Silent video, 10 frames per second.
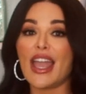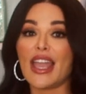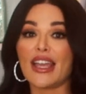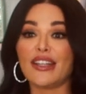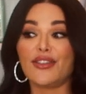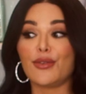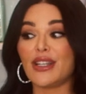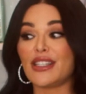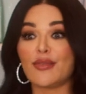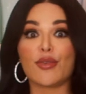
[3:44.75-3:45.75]
and if you
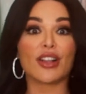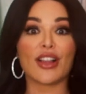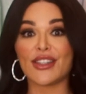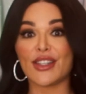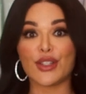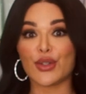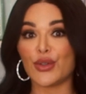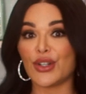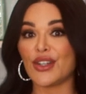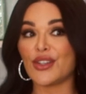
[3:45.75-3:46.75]
wanna see more closet
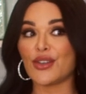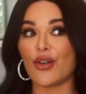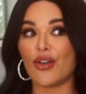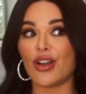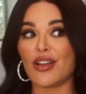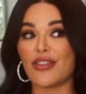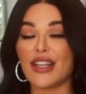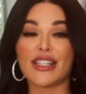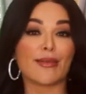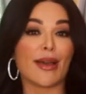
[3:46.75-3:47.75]
tours or
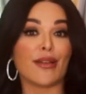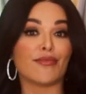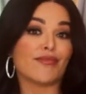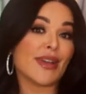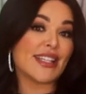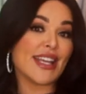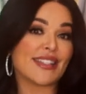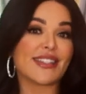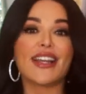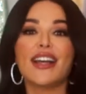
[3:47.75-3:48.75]
things about my
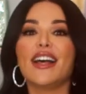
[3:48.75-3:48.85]
taste.